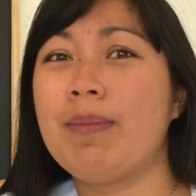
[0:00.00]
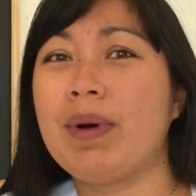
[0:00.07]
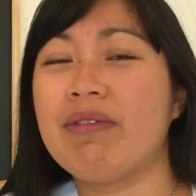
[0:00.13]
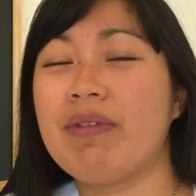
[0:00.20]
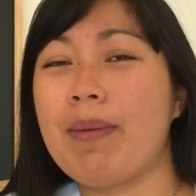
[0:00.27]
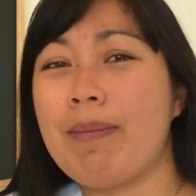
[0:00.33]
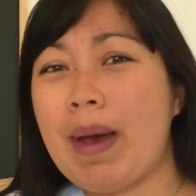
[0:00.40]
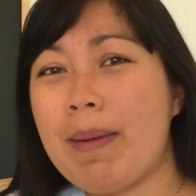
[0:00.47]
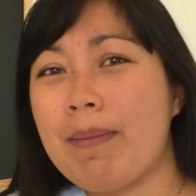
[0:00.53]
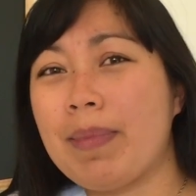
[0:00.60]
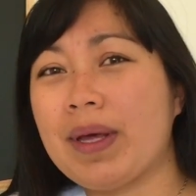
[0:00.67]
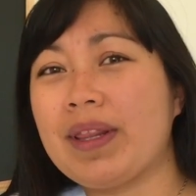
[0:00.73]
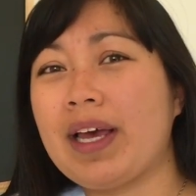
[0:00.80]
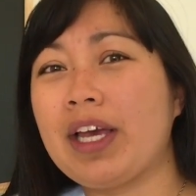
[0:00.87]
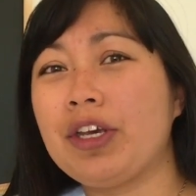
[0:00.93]
But
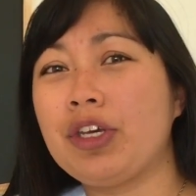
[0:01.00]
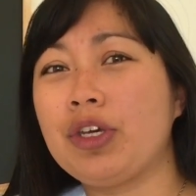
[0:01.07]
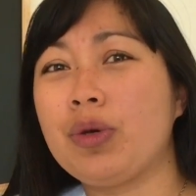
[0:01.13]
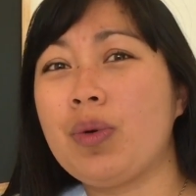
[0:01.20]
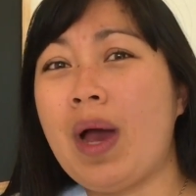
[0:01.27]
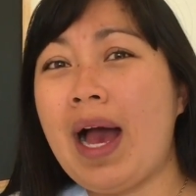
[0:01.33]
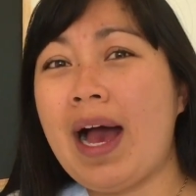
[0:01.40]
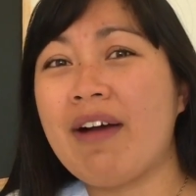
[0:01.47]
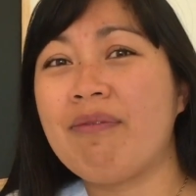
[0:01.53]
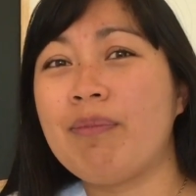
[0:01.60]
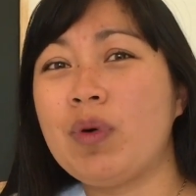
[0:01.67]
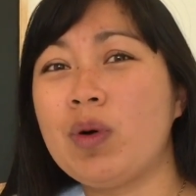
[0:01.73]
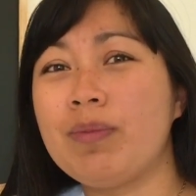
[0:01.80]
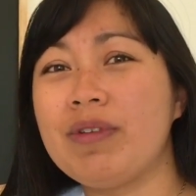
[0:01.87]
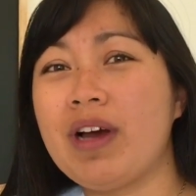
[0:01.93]
remember that you have
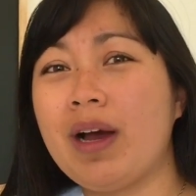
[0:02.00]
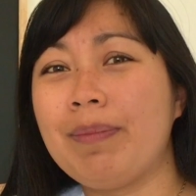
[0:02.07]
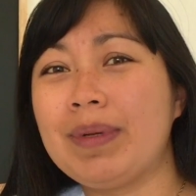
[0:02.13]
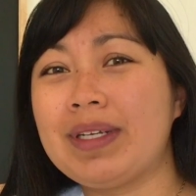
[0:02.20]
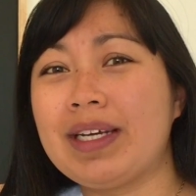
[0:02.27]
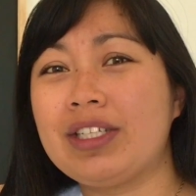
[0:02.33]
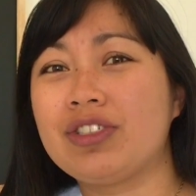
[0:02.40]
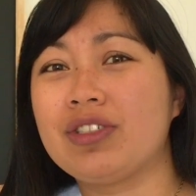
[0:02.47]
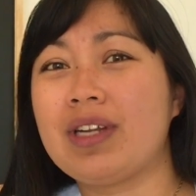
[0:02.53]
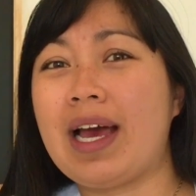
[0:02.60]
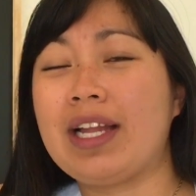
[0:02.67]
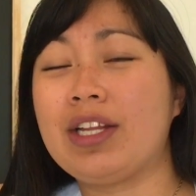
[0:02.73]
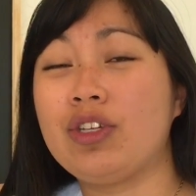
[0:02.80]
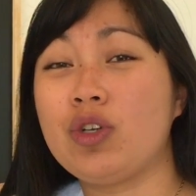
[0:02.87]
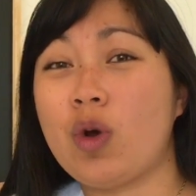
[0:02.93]
pulmonary hypertension
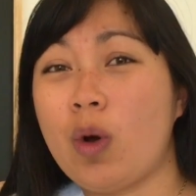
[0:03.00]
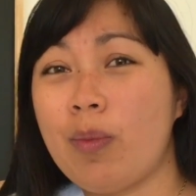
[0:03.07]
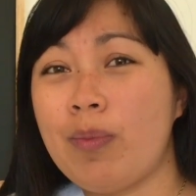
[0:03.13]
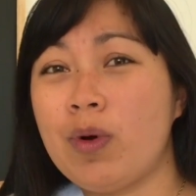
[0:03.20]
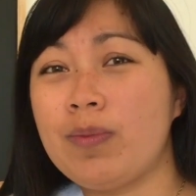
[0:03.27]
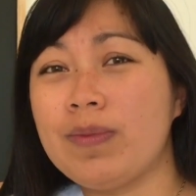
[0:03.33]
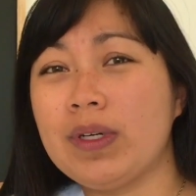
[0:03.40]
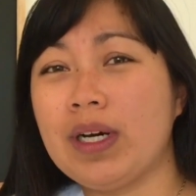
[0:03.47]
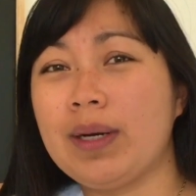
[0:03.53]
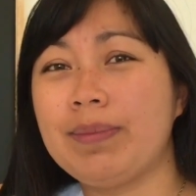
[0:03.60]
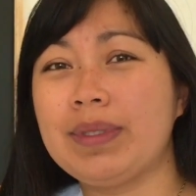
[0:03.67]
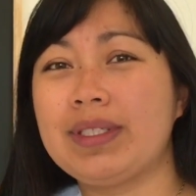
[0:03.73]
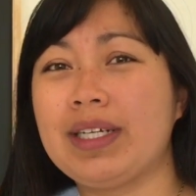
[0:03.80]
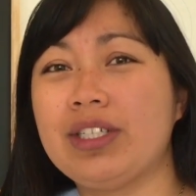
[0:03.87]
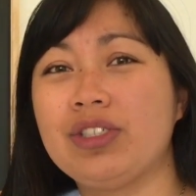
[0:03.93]
and your pulmonary
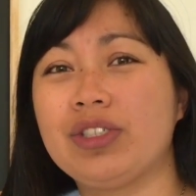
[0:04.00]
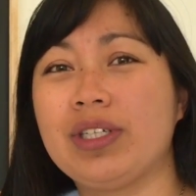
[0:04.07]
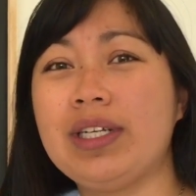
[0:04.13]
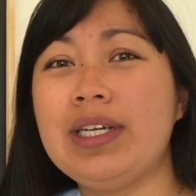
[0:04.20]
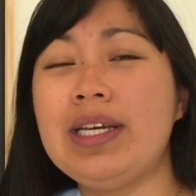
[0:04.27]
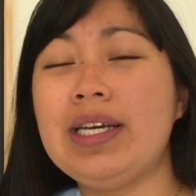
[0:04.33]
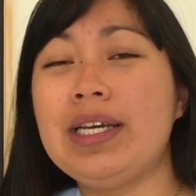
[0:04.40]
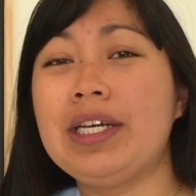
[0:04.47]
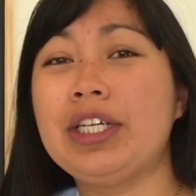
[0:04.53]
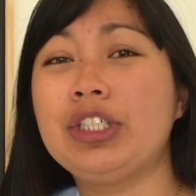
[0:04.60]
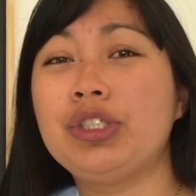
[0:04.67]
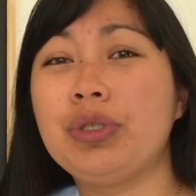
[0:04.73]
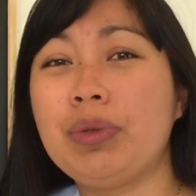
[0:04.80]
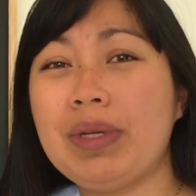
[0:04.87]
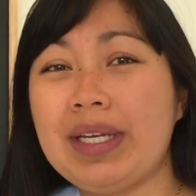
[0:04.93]
hypertension
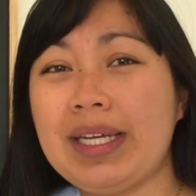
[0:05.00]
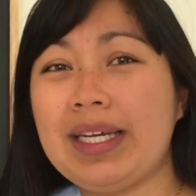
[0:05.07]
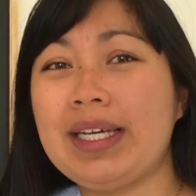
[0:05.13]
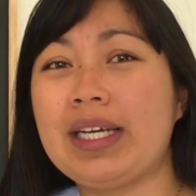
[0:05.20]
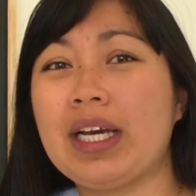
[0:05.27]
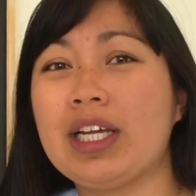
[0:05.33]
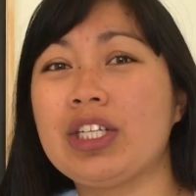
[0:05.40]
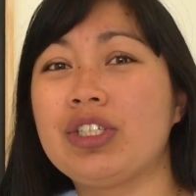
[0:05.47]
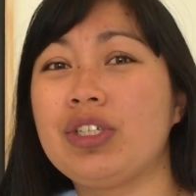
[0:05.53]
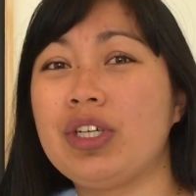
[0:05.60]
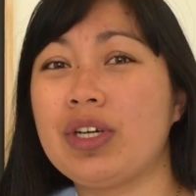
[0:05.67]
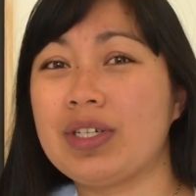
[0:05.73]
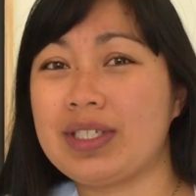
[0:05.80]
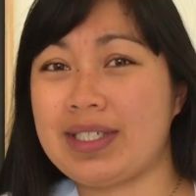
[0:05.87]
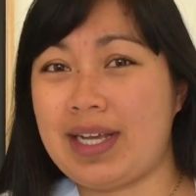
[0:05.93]
is unique to
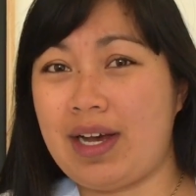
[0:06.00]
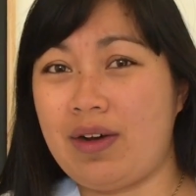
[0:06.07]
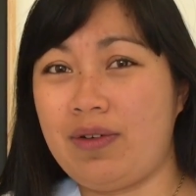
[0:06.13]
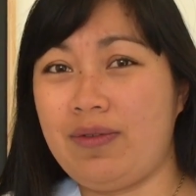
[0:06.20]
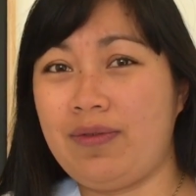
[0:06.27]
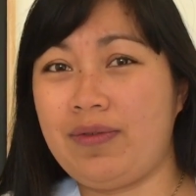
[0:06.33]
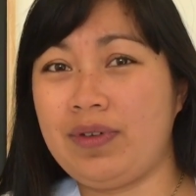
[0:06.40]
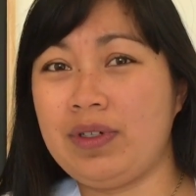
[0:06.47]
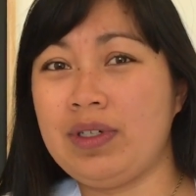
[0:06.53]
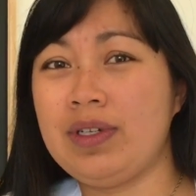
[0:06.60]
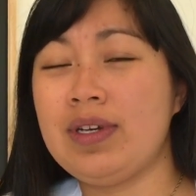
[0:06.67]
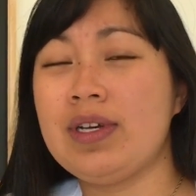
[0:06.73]
yourself.